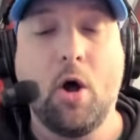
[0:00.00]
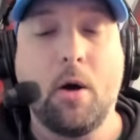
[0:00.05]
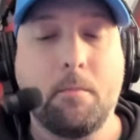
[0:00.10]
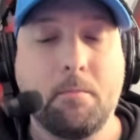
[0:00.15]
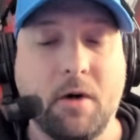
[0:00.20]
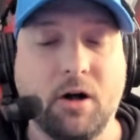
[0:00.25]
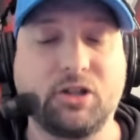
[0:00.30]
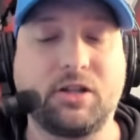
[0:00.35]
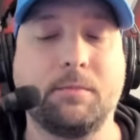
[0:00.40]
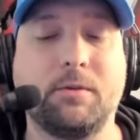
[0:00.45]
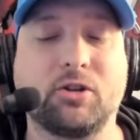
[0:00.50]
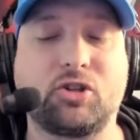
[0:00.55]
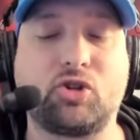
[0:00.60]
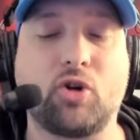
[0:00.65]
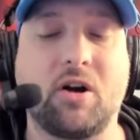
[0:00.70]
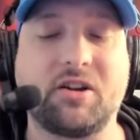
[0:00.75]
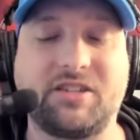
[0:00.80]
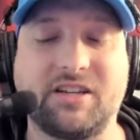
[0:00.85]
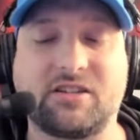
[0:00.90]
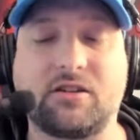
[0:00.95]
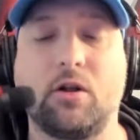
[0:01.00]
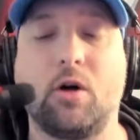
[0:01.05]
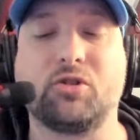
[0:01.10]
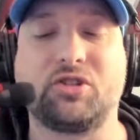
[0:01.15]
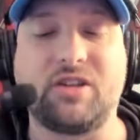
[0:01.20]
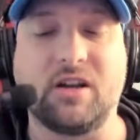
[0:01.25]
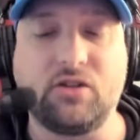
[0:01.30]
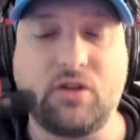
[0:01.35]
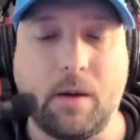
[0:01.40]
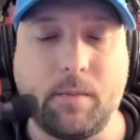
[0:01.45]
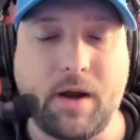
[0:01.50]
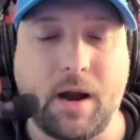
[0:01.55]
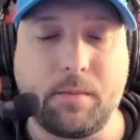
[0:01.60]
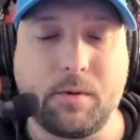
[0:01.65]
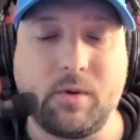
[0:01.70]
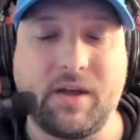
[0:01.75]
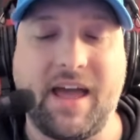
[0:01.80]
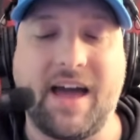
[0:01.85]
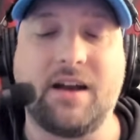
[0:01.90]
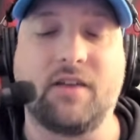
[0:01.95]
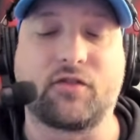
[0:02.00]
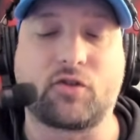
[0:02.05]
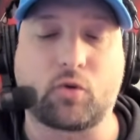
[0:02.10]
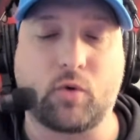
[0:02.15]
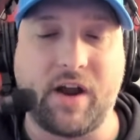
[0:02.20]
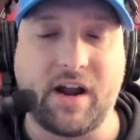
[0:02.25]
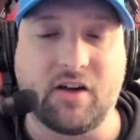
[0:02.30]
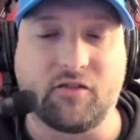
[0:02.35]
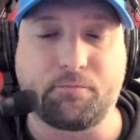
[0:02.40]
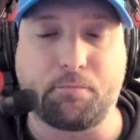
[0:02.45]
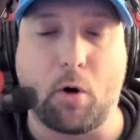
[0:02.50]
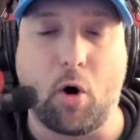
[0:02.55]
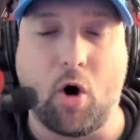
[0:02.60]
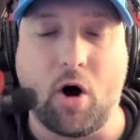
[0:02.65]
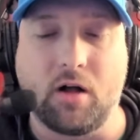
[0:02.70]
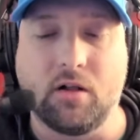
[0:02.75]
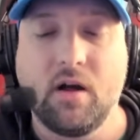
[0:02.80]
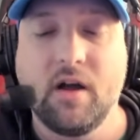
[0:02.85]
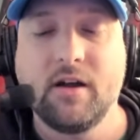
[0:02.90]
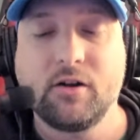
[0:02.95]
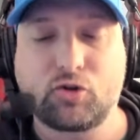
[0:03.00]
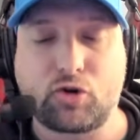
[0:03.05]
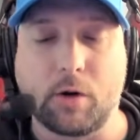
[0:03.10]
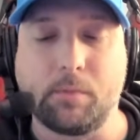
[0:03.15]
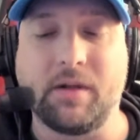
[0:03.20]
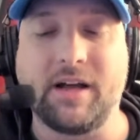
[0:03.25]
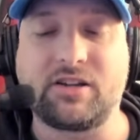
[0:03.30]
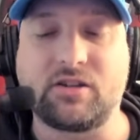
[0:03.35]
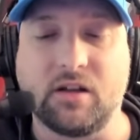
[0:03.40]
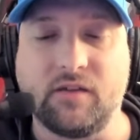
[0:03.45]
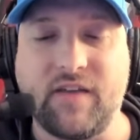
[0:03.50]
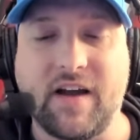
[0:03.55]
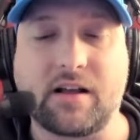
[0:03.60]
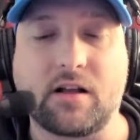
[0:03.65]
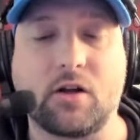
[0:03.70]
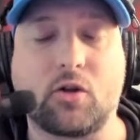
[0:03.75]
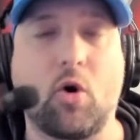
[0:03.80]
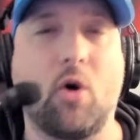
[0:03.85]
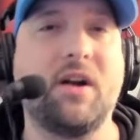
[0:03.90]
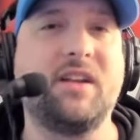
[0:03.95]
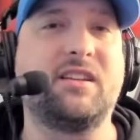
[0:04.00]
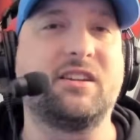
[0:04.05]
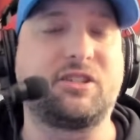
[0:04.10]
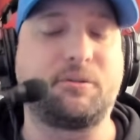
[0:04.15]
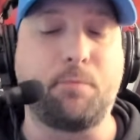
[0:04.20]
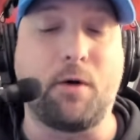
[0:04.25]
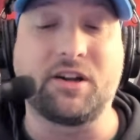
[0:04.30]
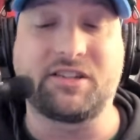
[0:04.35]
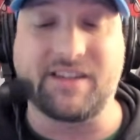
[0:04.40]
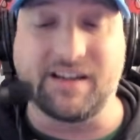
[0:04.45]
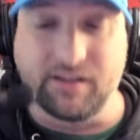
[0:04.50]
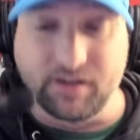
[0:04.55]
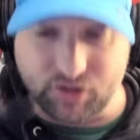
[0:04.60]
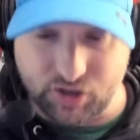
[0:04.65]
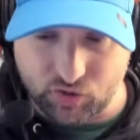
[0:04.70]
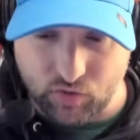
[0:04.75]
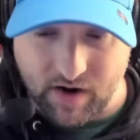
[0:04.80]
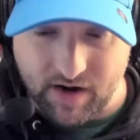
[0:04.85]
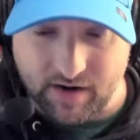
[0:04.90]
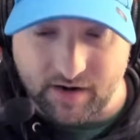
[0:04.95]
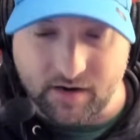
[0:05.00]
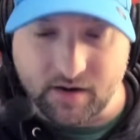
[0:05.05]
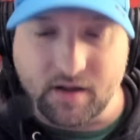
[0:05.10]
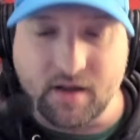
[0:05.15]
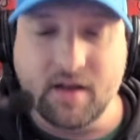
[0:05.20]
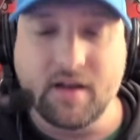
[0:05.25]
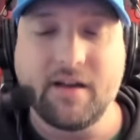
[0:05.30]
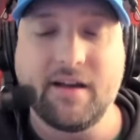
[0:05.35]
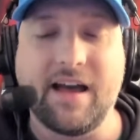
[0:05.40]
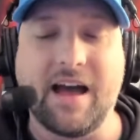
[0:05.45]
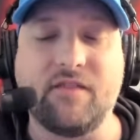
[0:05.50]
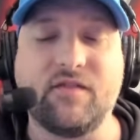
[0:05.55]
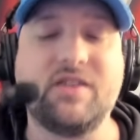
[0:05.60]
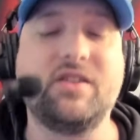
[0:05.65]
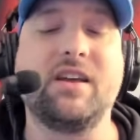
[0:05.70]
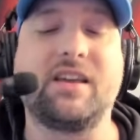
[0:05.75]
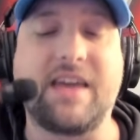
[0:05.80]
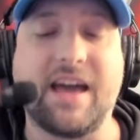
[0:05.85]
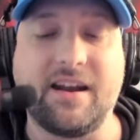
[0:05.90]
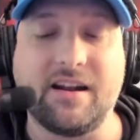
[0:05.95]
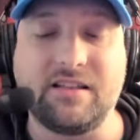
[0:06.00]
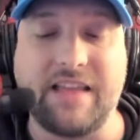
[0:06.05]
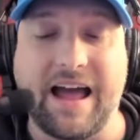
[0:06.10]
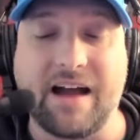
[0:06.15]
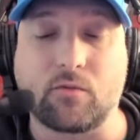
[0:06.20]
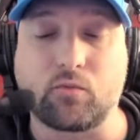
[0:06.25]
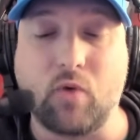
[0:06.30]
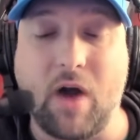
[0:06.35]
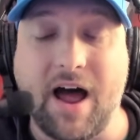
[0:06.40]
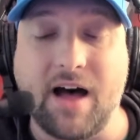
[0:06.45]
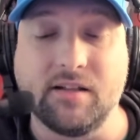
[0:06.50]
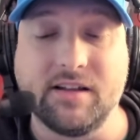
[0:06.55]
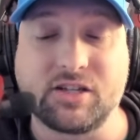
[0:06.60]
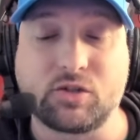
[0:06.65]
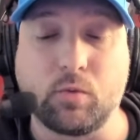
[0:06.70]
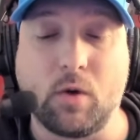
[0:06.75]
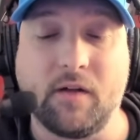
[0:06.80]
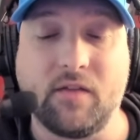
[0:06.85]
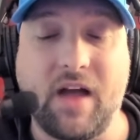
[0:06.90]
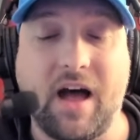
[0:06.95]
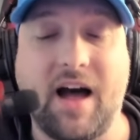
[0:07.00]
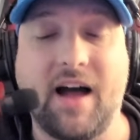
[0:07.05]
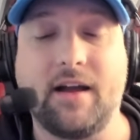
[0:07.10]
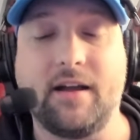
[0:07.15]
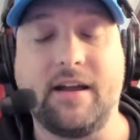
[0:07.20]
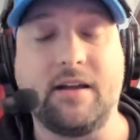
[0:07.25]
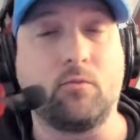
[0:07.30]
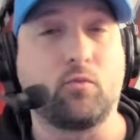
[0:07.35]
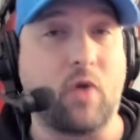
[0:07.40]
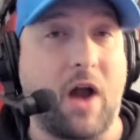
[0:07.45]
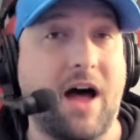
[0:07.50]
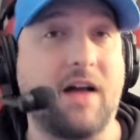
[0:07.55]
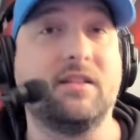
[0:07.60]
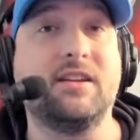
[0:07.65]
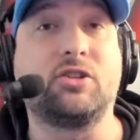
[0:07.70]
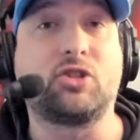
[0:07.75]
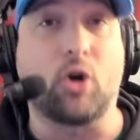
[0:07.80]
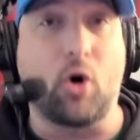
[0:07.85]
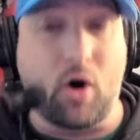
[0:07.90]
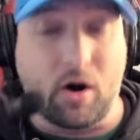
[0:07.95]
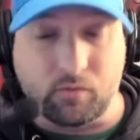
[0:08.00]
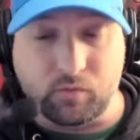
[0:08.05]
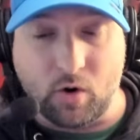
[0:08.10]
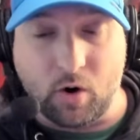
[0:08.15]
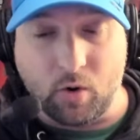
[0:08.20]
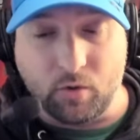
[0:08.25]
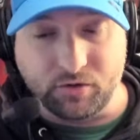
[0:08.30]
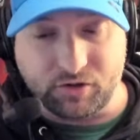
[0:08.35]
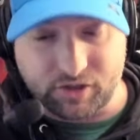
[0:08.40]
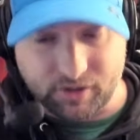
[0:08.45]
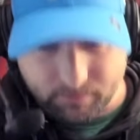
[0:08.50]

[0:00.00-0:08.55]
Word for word: Multiple sources close to WWE head of creative Paul Triple H Levesque, according to Sports Illustrated, have indicated that Rollins will not, and Rollins or Rhodes,